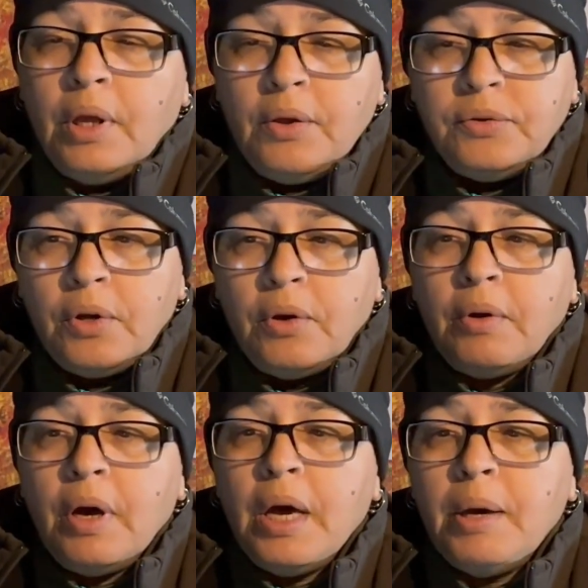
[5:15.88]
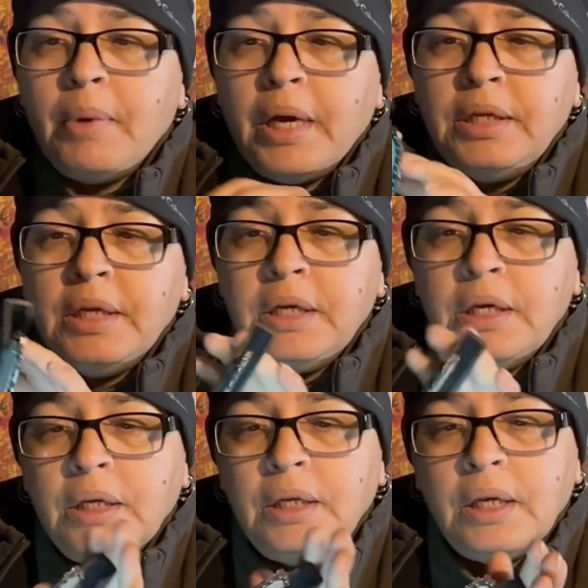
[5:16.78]
So I did
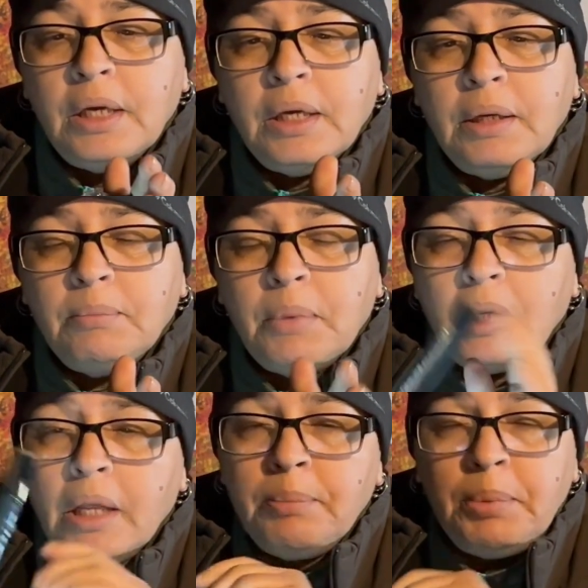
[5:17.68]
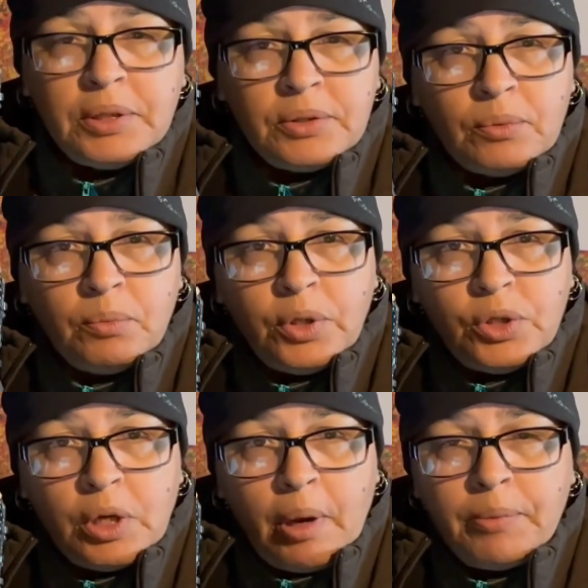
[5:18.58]
get a lot of pieces of wood
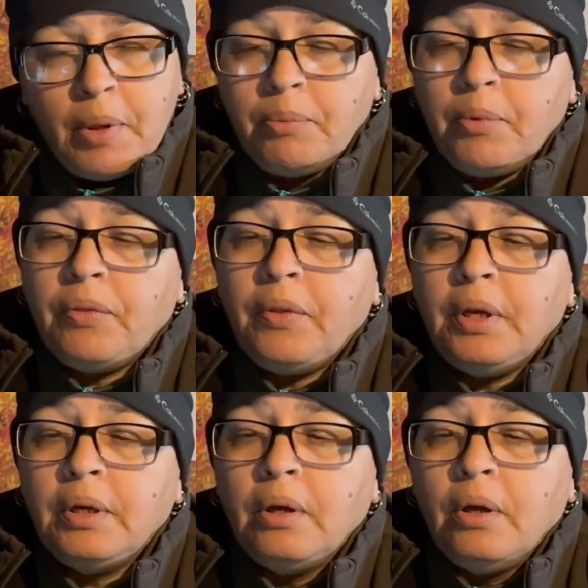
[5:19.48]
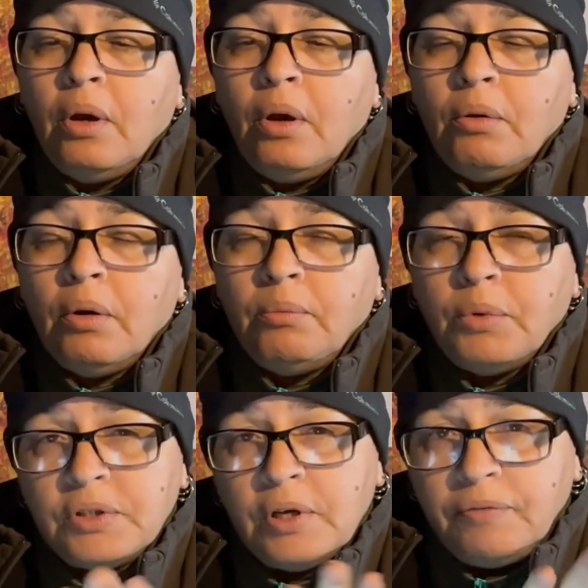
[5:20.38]
chopped up with it
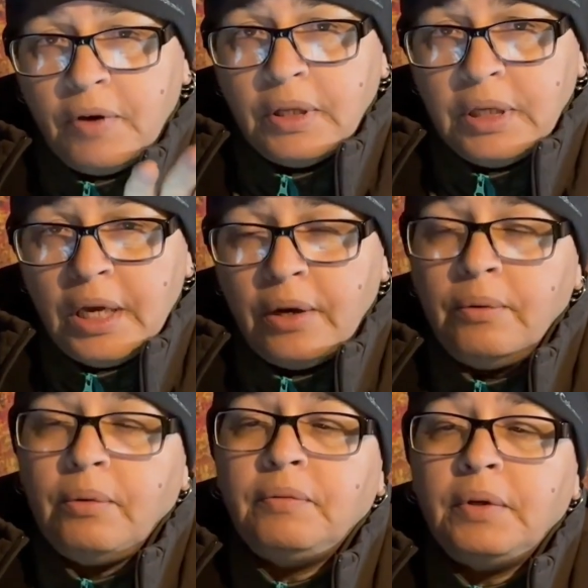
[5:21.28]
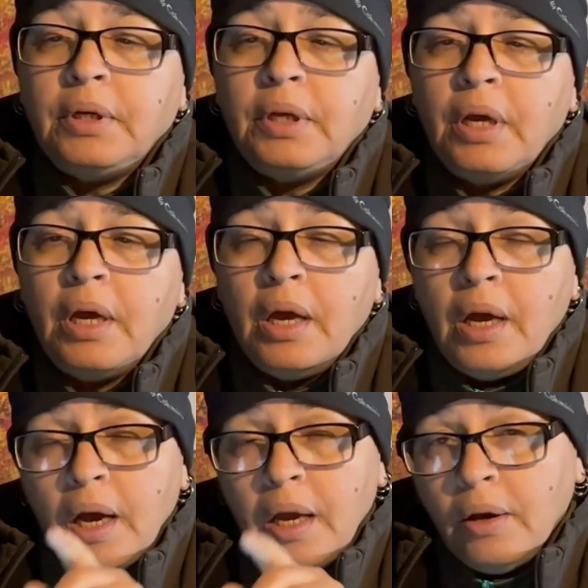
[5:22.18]
once I finally got a hold of it.
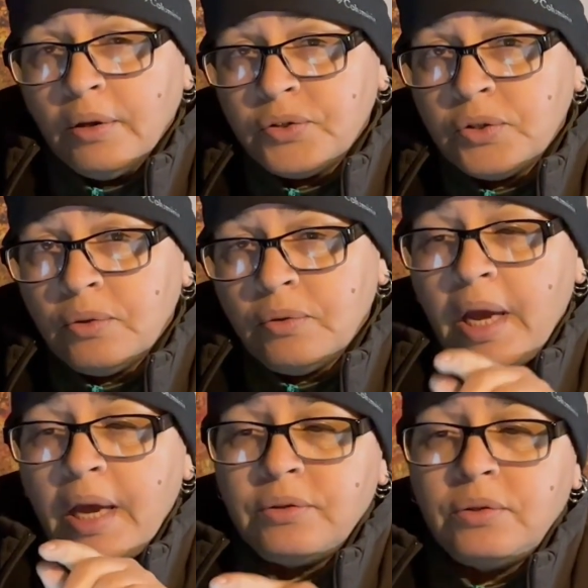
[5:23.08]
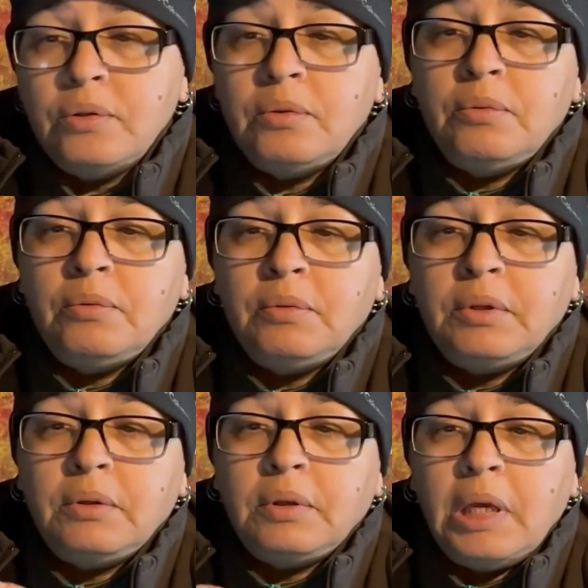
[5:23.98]
I also had to
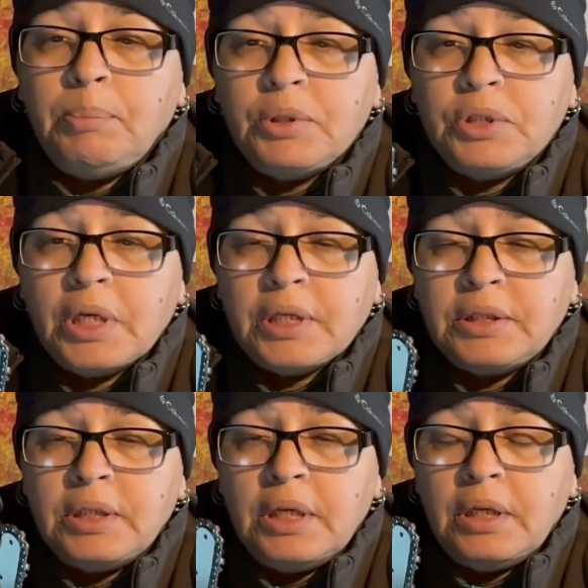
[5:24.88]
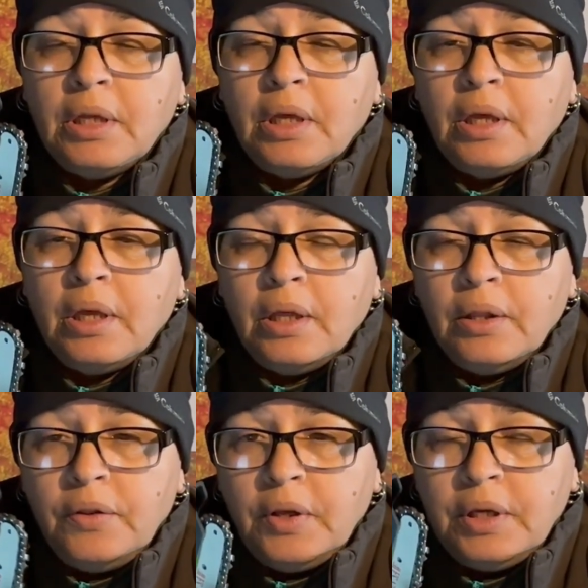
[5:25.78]
keep adjusting
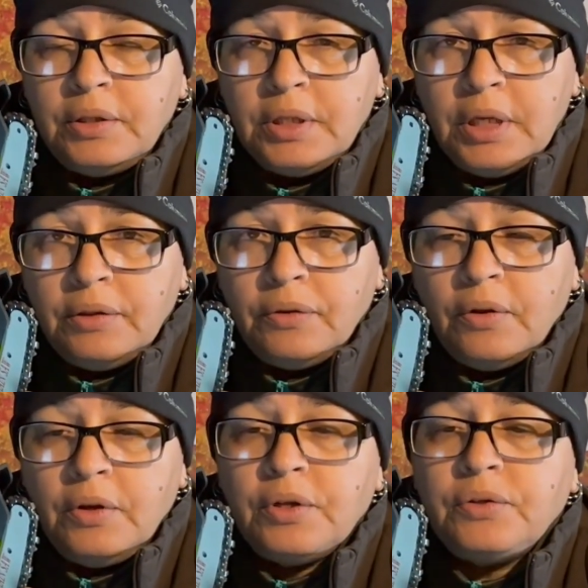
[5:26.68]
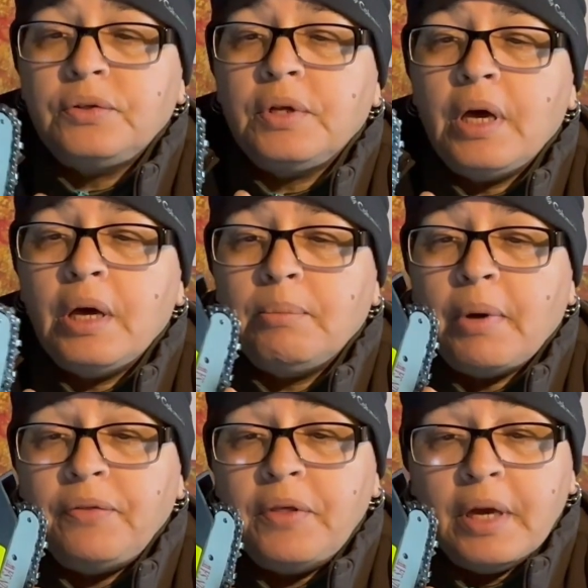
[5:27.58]
the teeth on this.
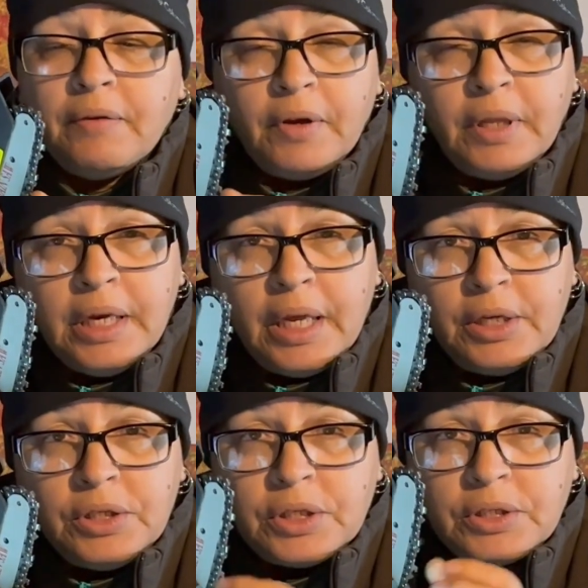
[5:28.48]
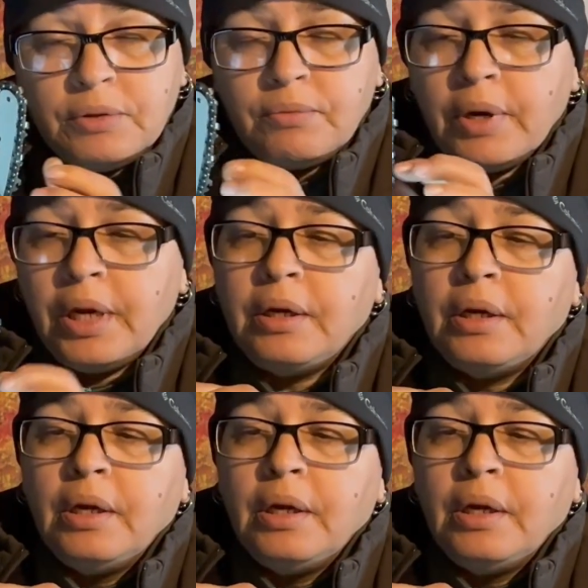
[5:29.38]
I think I finally got adjusted right.